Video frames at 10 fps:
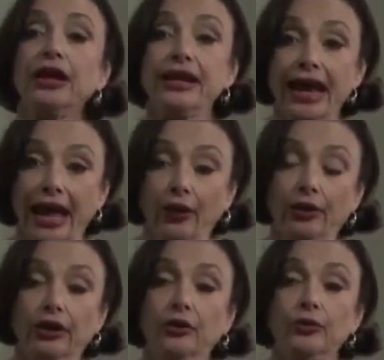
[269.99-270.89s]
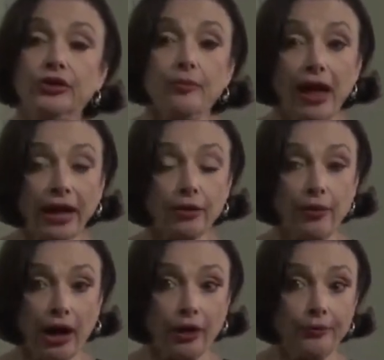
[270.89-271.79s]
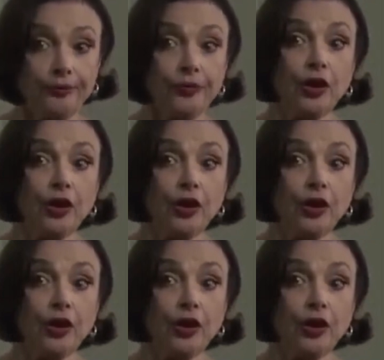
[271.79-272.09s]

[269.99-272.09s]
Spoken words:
Now, with the bottom arm,